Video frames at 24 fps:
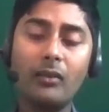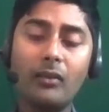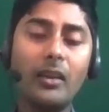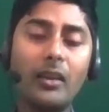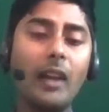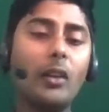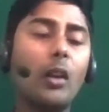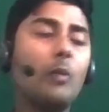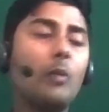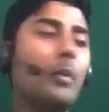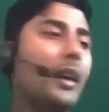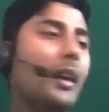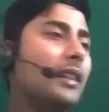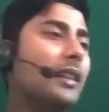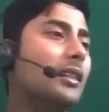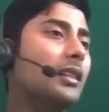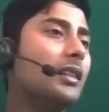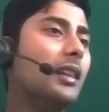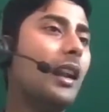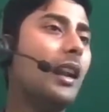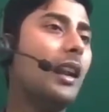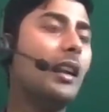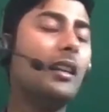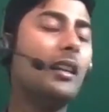that on
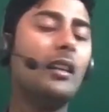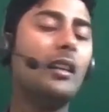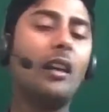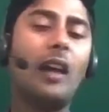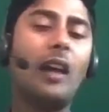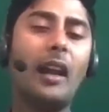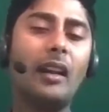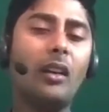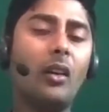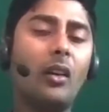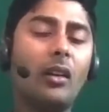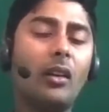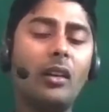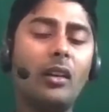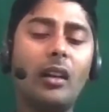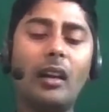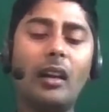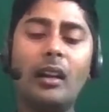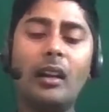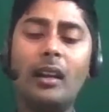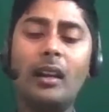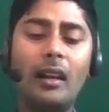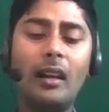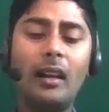Python and
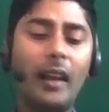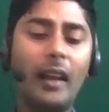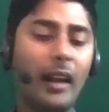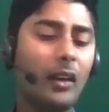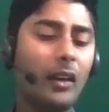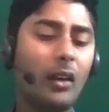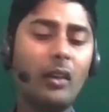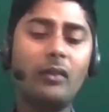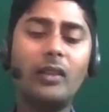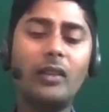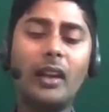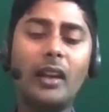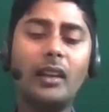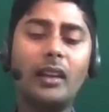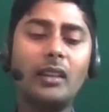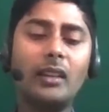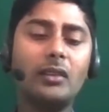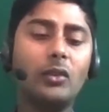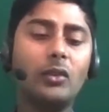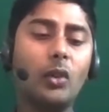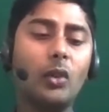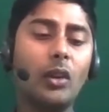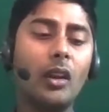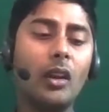Anaconda, and all of that is good.